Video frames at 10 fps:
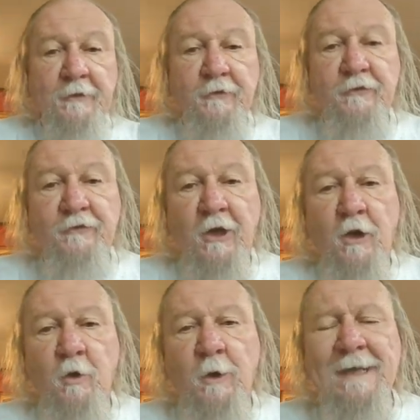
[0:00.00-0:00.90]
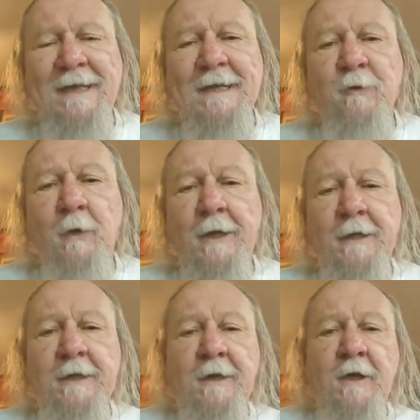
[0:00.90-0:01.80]
So
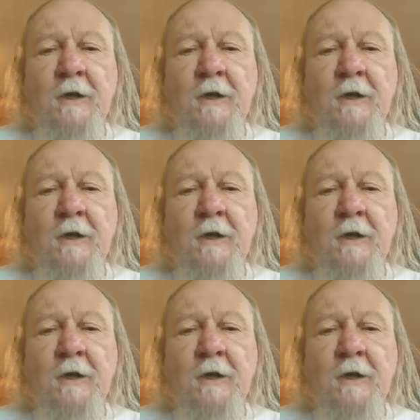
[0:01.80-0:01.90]
anyway,